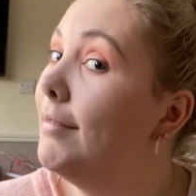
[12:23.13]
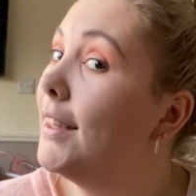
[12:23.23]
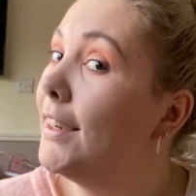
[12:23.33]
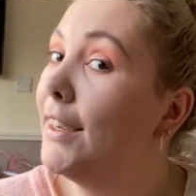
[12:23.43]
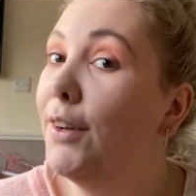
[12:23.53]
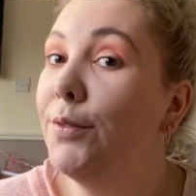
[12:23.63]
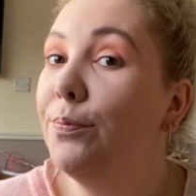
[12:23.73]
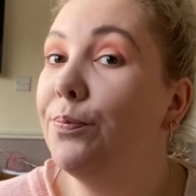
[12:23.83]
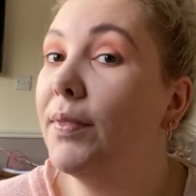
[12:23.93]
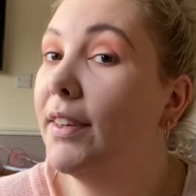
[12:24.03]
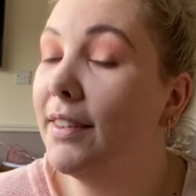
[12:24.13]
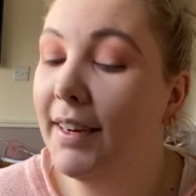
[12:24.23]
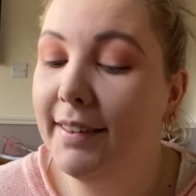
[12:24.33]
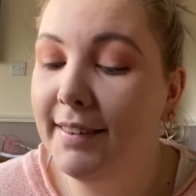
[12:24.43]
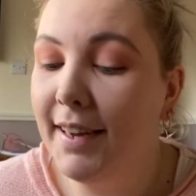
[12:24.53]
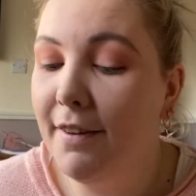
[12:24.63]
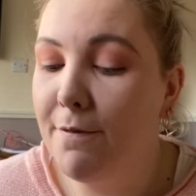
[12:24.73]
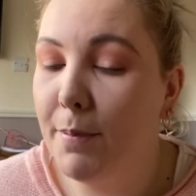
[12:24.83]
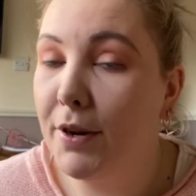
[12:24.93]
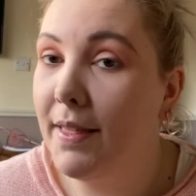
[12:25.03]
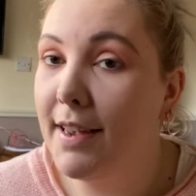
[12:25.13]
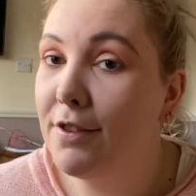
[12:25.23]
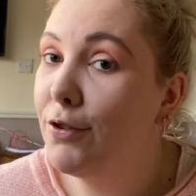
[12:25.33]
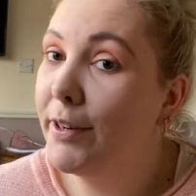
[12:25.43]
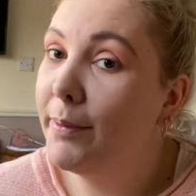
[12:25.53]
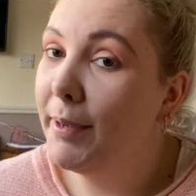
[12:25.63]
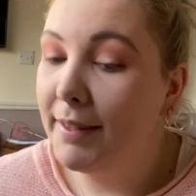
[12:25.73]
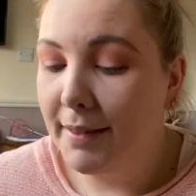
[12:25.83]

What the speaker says: there you go. Here's an idea. Birthdays, Christmas.